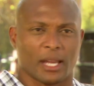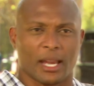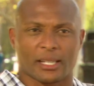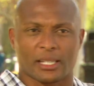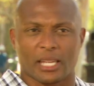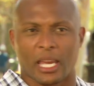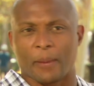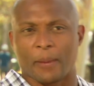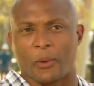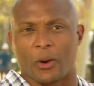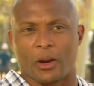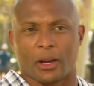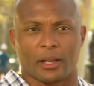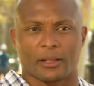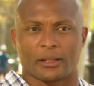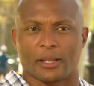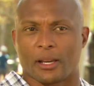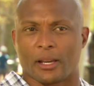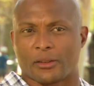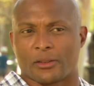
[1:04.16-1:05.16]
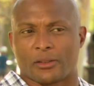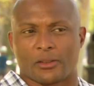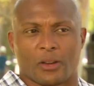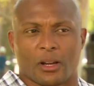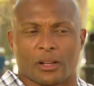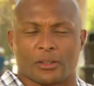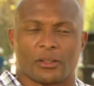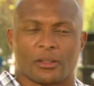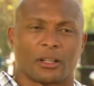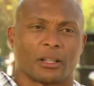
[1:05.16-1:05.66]
landscape architecture. So
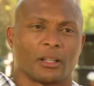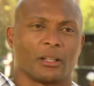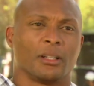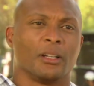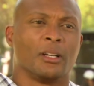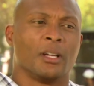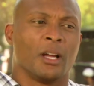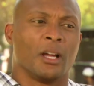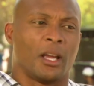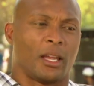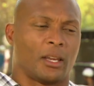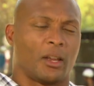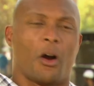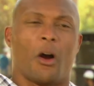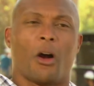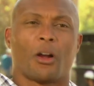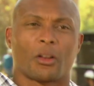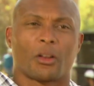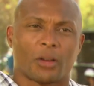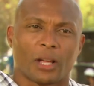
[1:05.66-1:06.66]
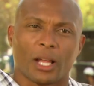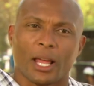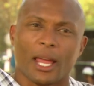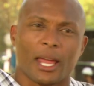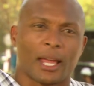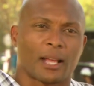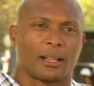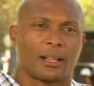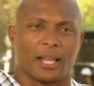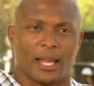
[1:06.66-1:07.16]
I took a, an
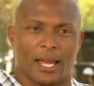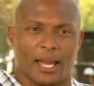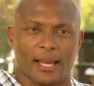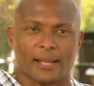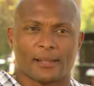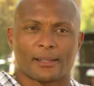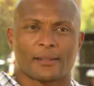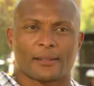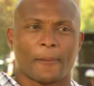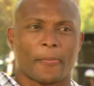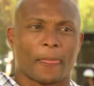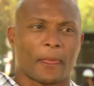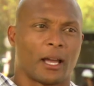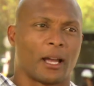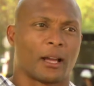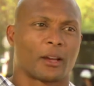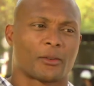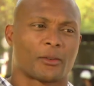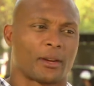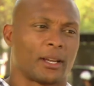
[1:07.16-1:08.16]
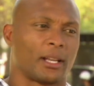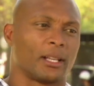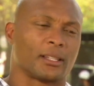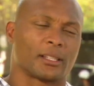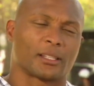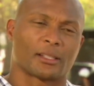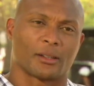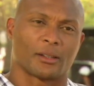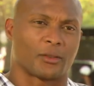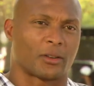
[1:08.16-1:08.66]
AutoCAD class. I created
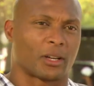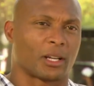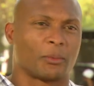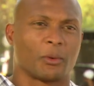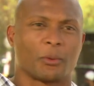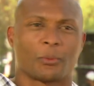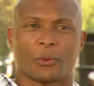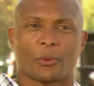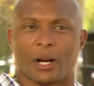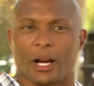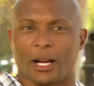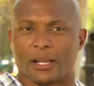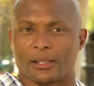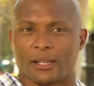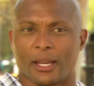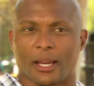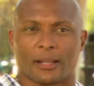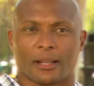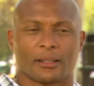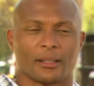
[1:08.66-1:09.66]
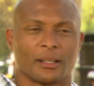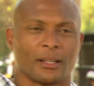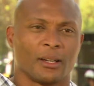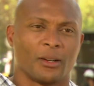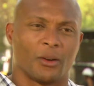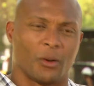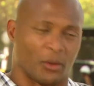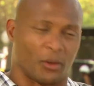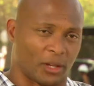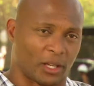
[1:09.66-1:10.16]
this incredible project
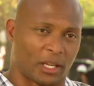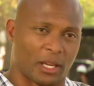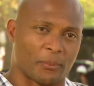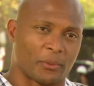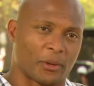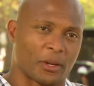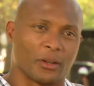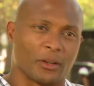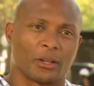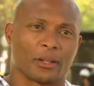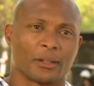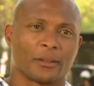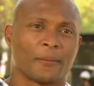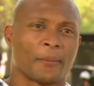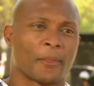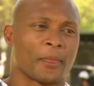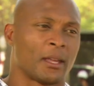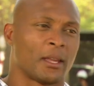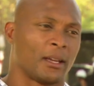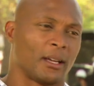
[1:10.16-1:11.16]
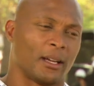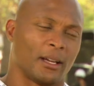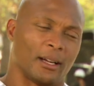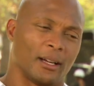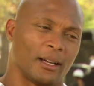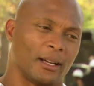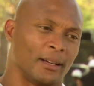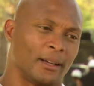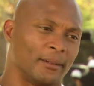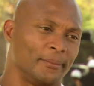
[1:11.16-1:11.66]
on the computer
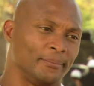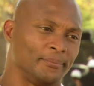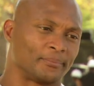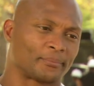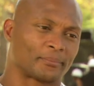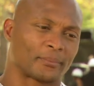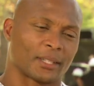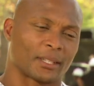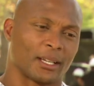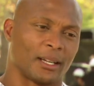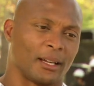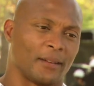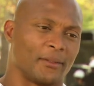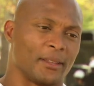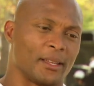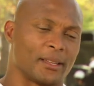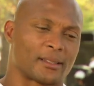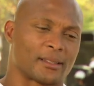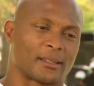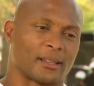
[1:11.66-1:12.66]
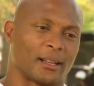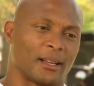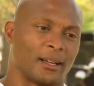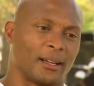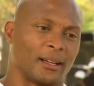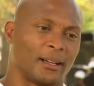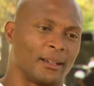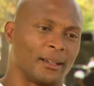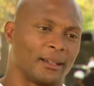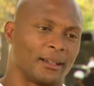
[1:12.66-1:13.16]
um, of this uh,
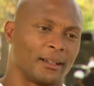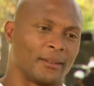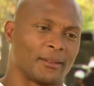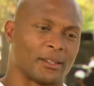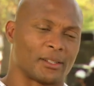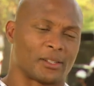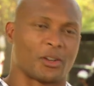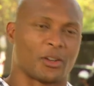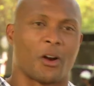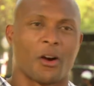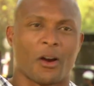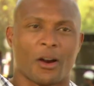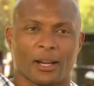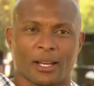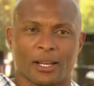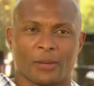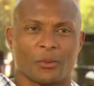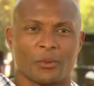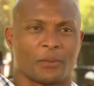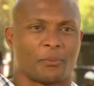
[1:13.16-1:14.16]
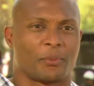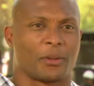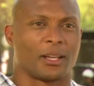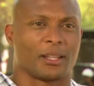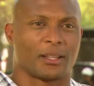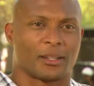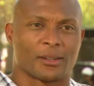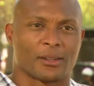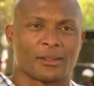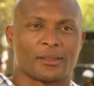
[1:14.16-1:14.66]
of this garden with
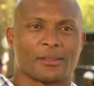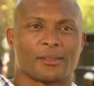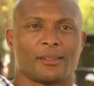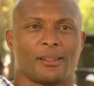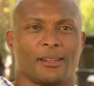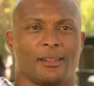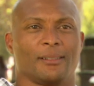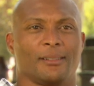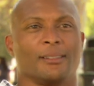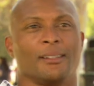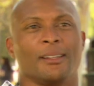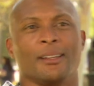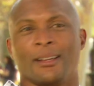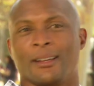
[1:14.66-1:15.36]
pillars and